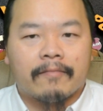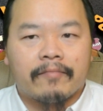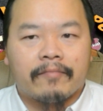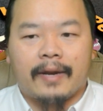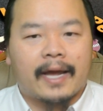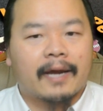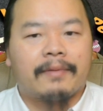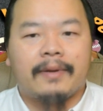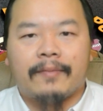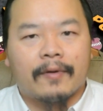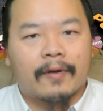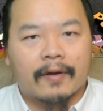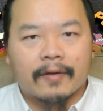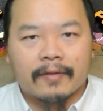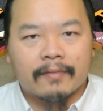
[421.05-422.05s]
black
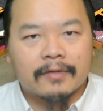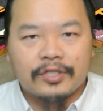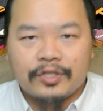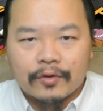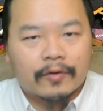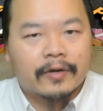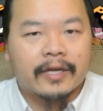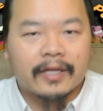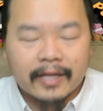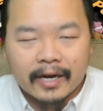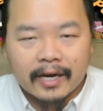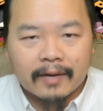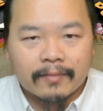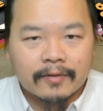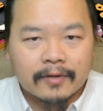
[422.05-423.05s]
people are the majority in
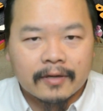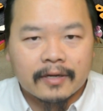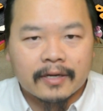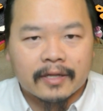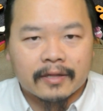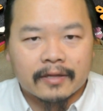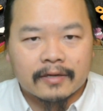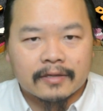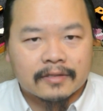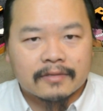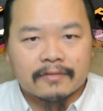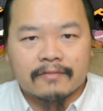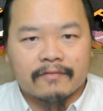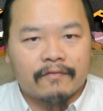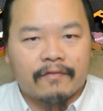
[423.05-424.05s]
that neighborhood and
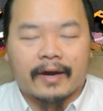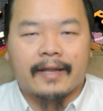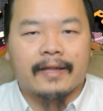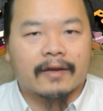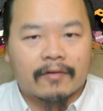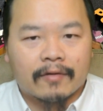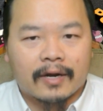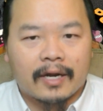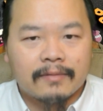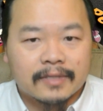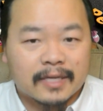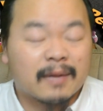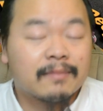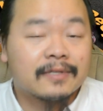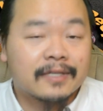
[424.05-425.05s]
there's violent crimes. And